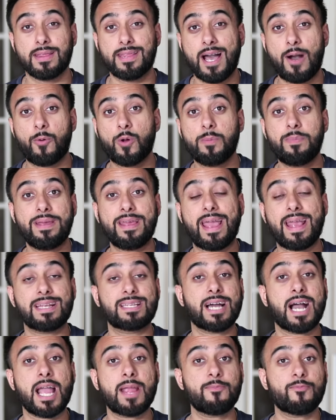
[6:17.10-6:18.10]
That would be a
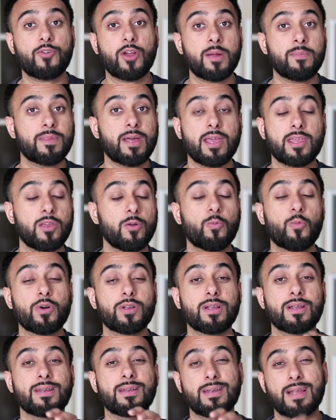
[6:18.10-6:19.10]
time frame that you
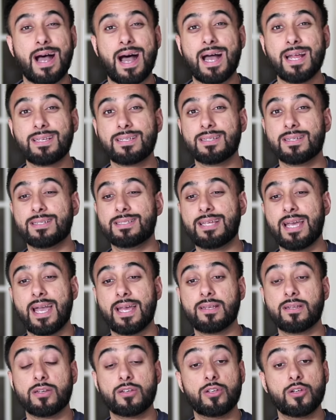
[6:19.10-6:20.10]
would not
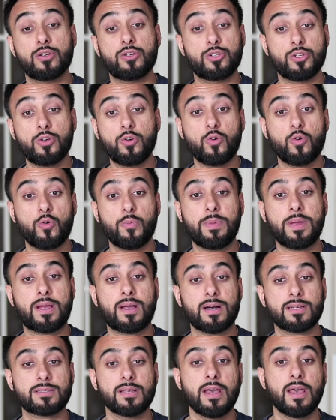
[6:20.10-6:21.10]
tend to do,
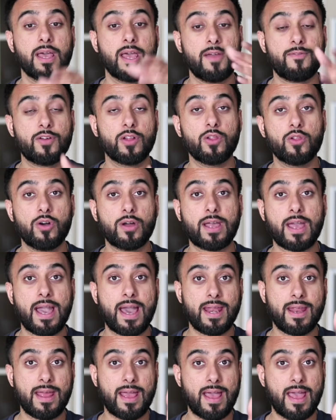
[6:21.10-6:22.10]
because if you look
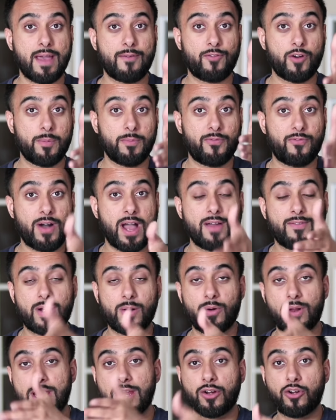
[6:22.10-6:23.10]
at it from
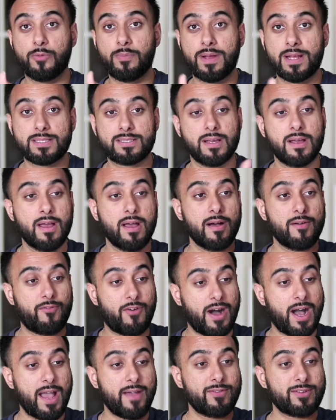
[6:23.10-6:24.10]
5-hour increments,
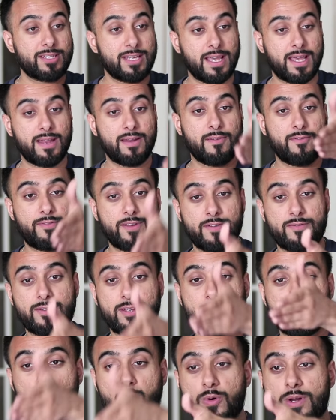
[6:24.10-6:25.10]
5, 10,
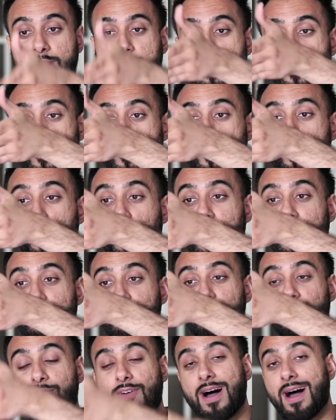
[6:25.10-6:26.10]
15, 20,
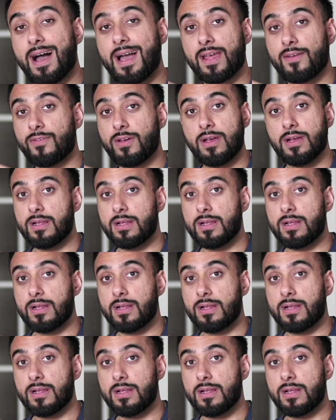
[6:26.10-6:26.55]
25,